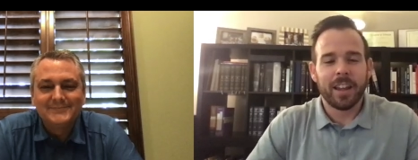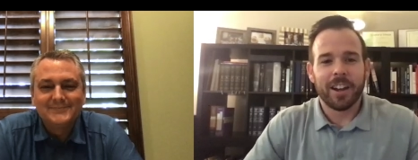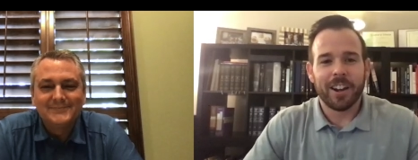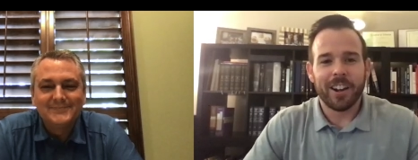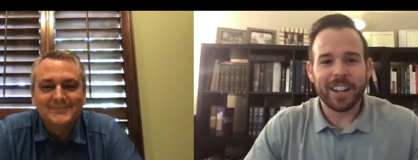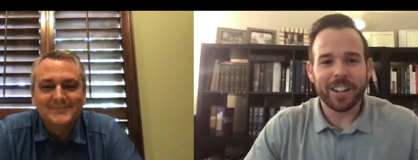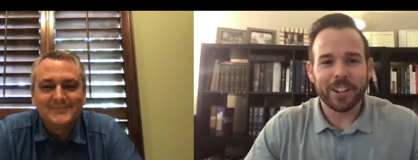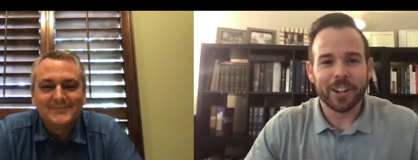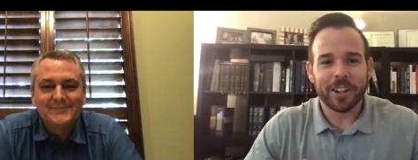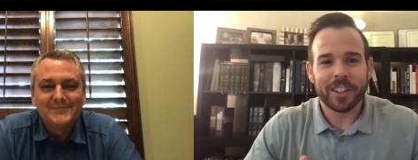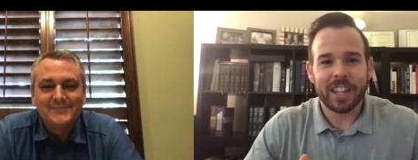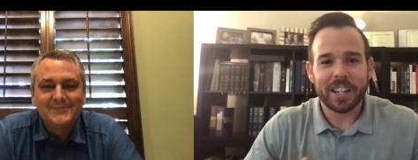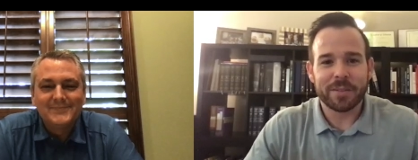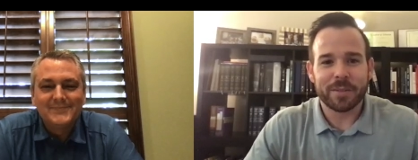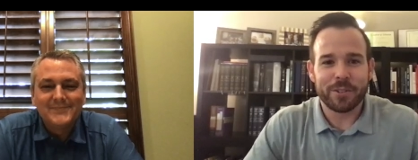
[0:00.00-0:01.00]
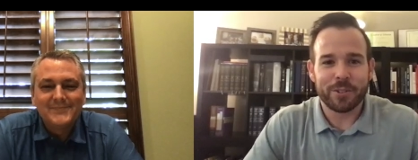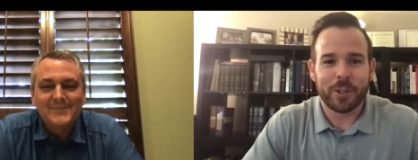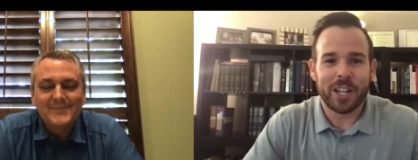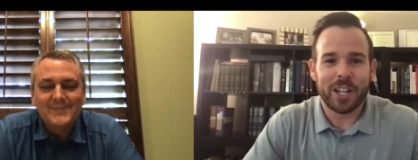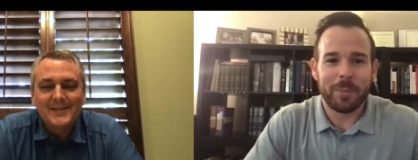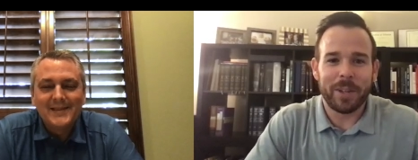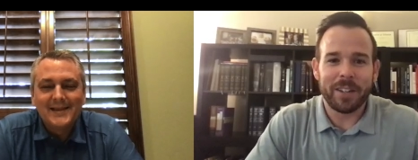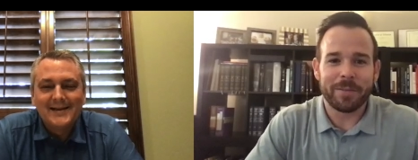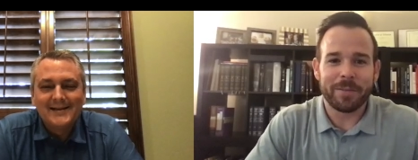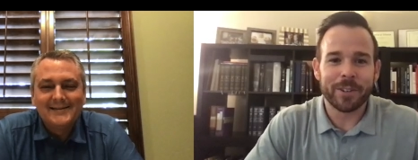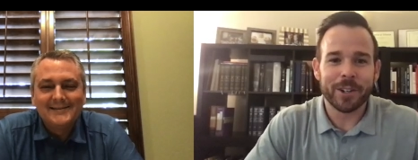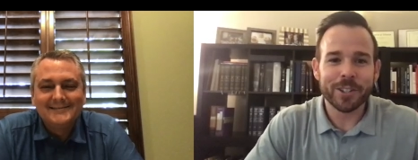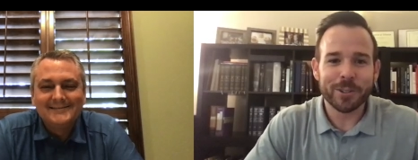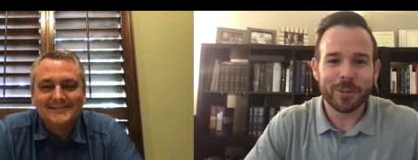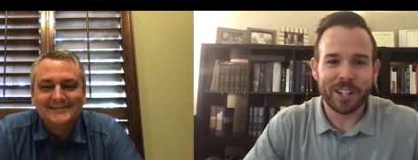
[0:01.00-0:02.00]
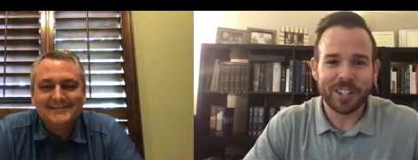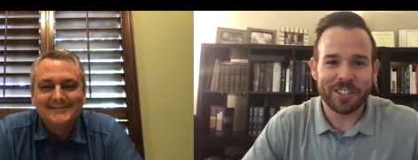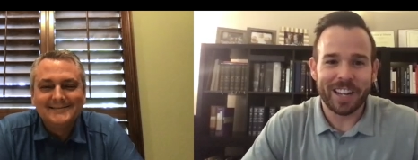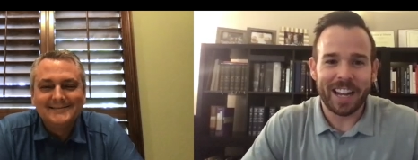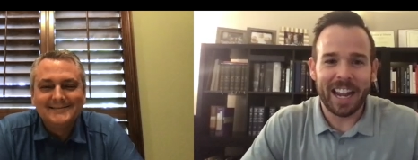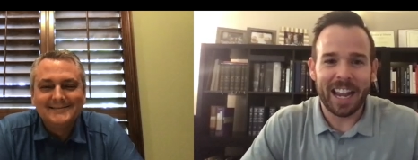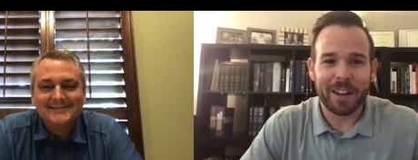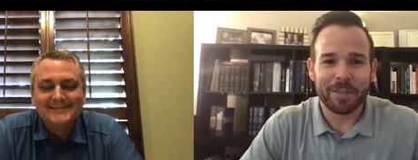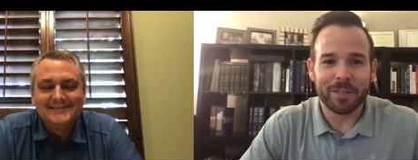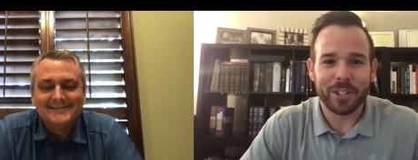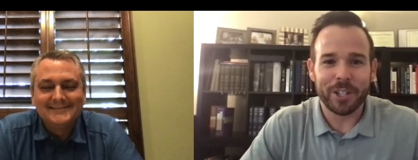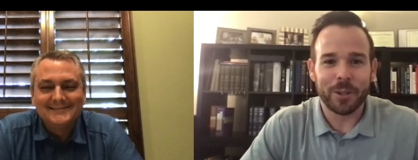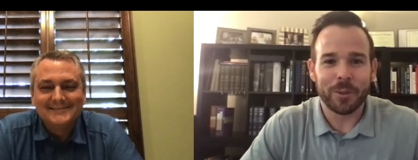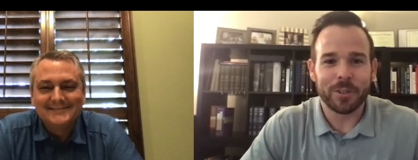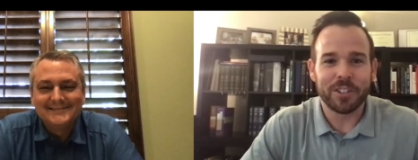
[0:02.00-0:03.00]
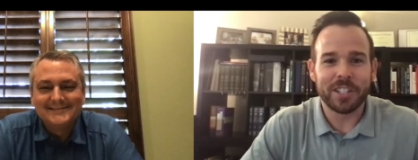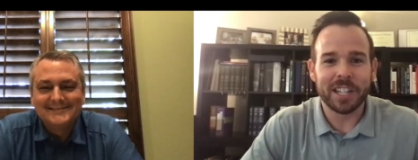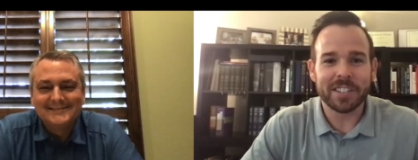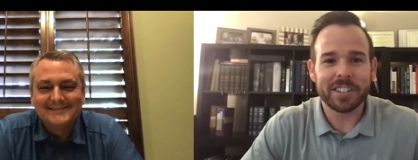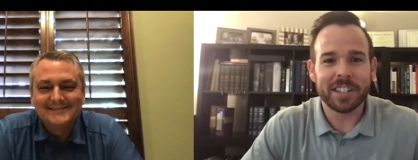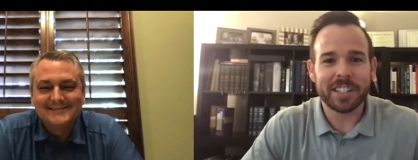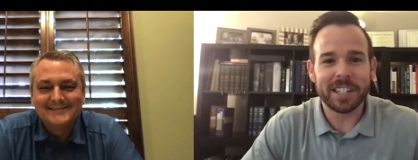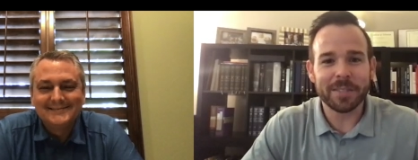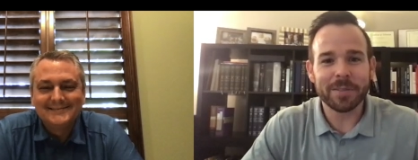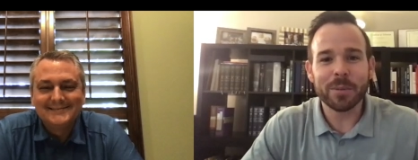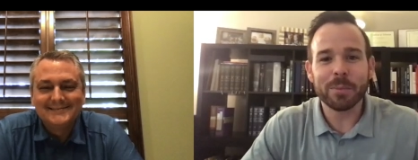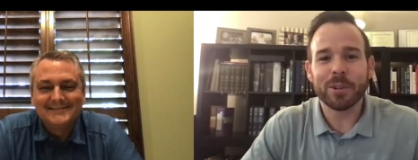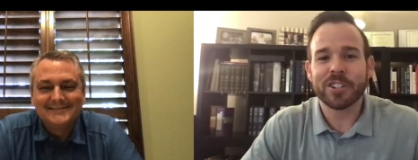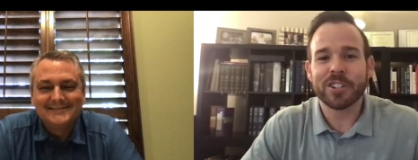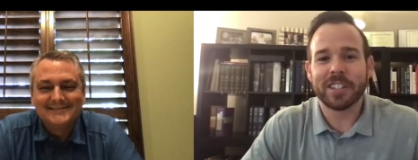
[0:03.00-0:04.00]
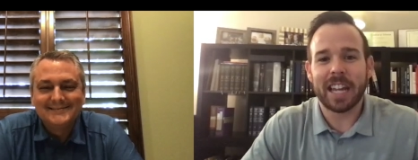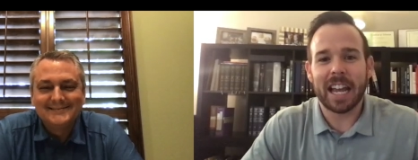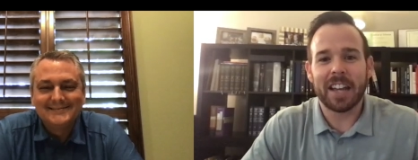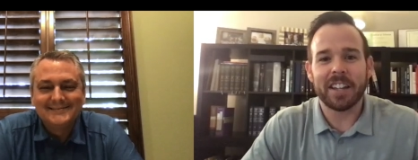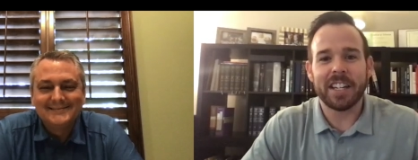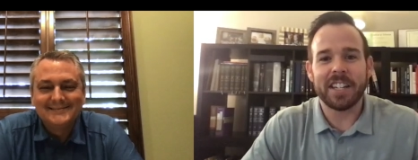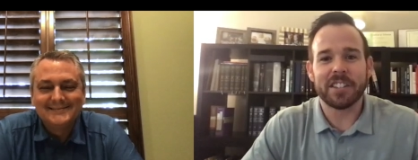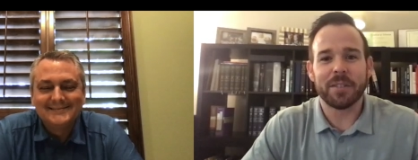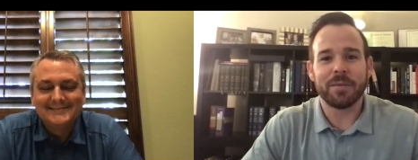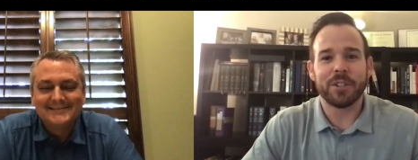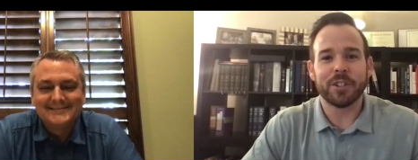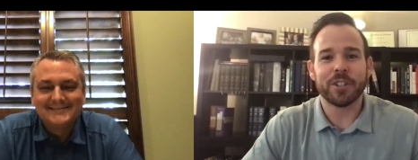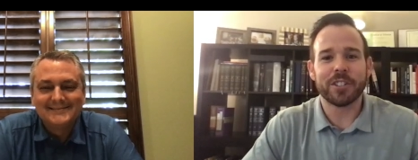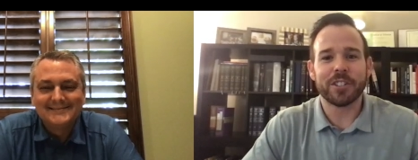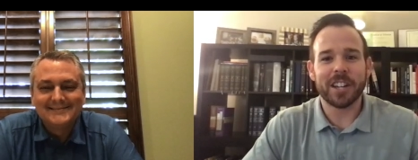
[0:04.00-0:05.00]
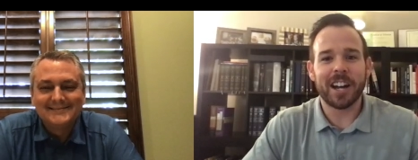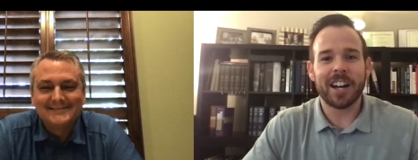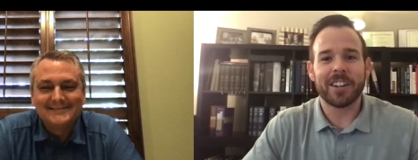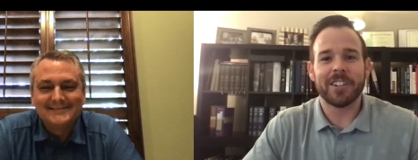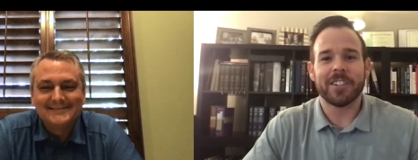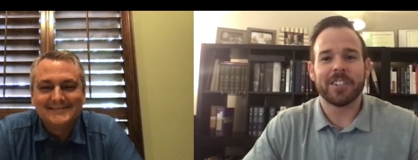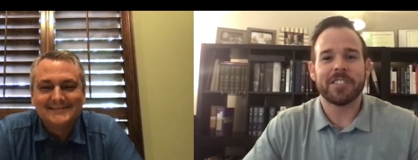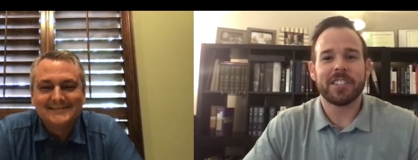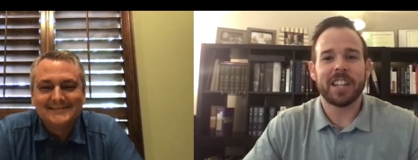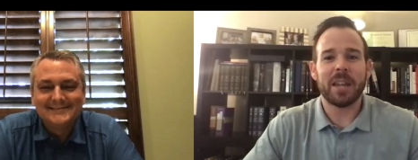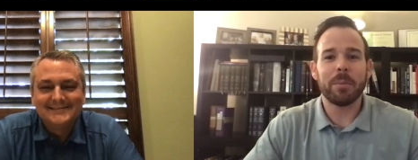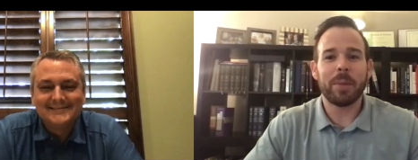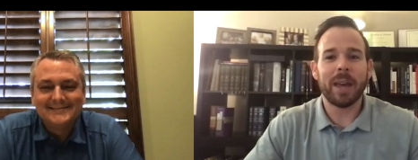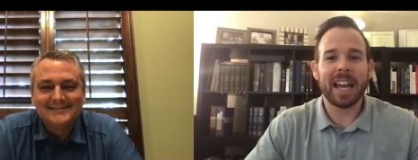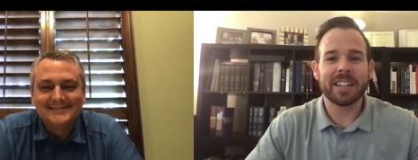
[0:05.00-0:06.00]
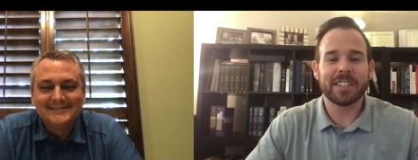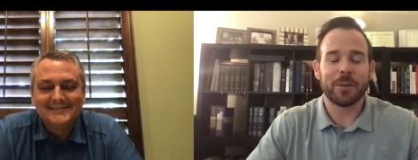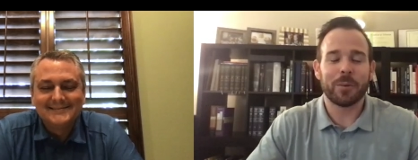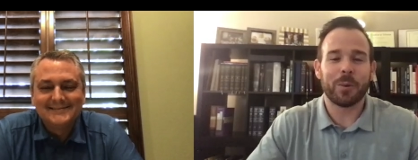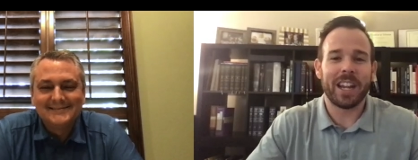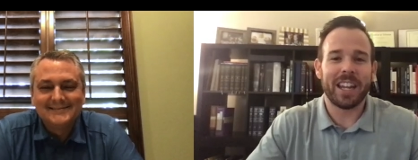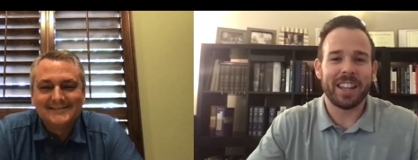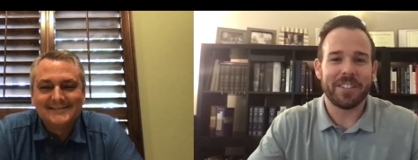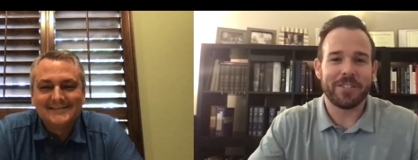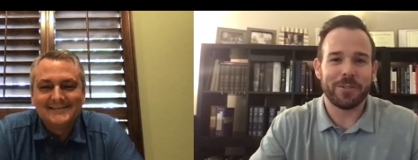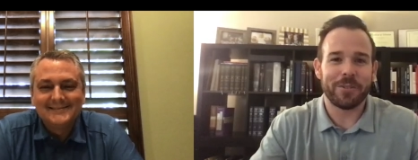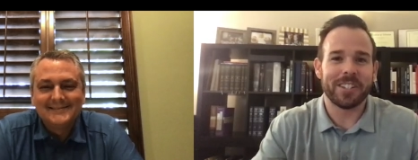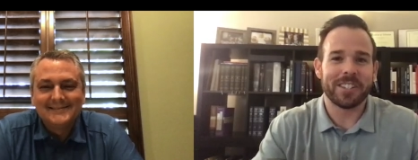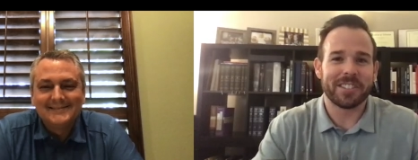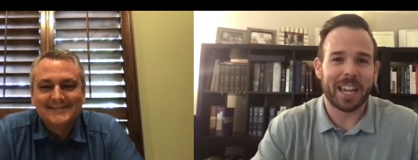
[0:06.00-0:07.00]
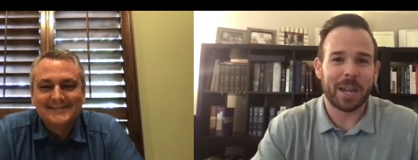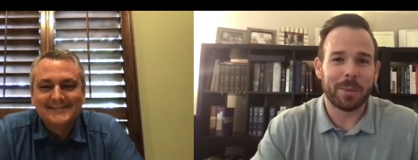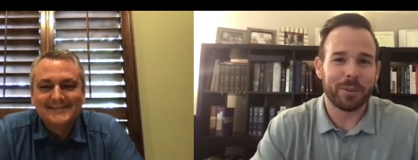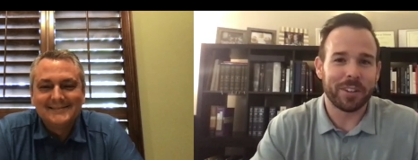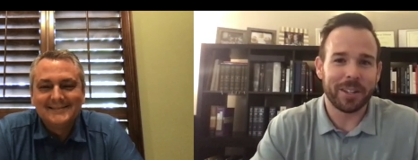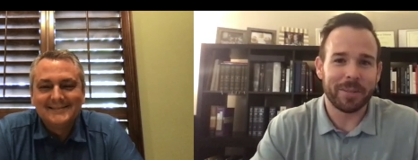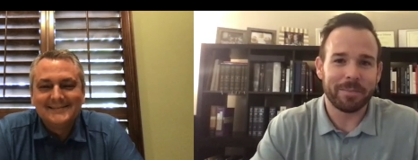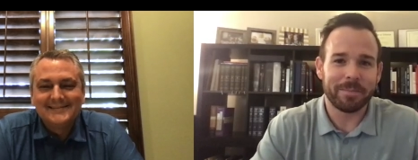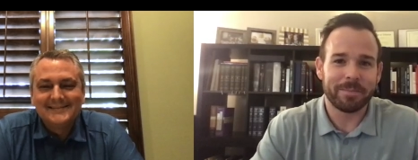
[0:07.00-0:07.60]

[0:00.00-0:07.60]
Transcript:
Speaker 1: All right, Kirk, thanks for joining me. First question I have for you Does the different personalities of your daughters impact the way that you disciple them?